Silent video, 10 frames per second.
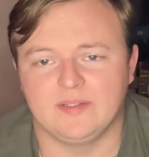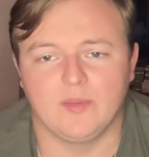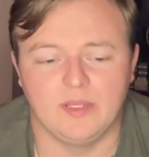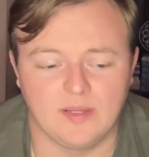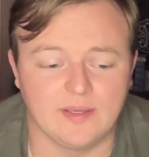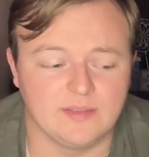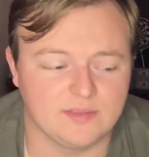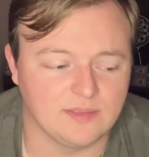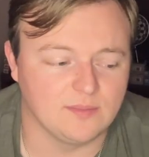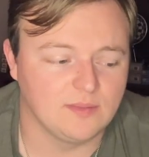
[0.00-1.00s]
I'll be nice,
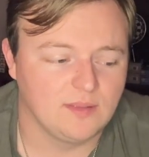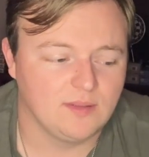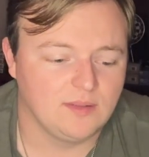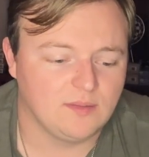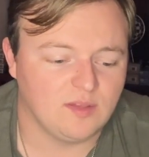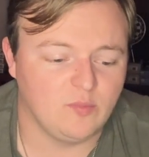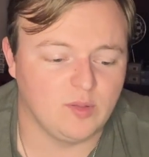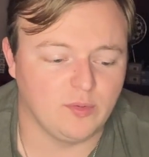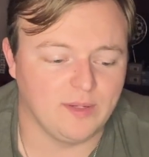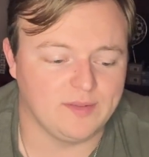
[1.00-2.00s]
and they've been
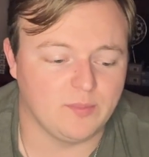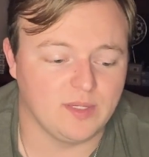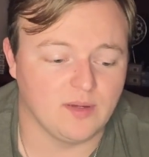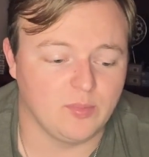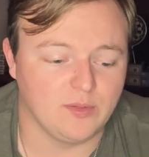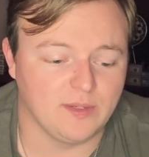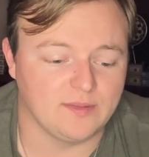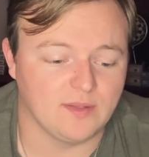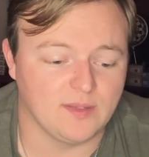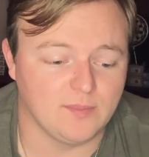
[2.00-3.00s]
great to me. I'll be great
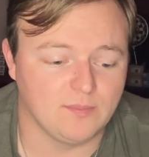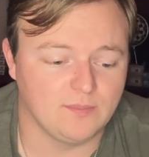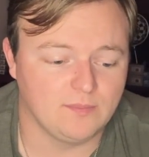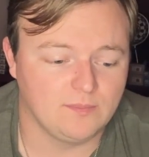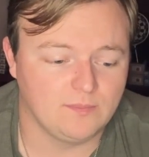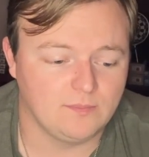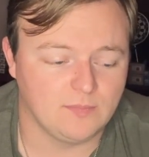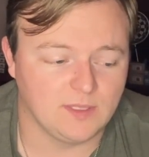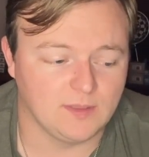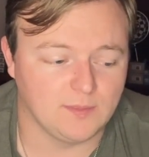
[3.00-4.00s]
to them.
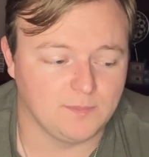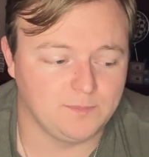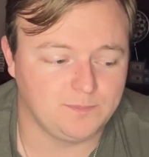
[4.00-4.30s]
Um,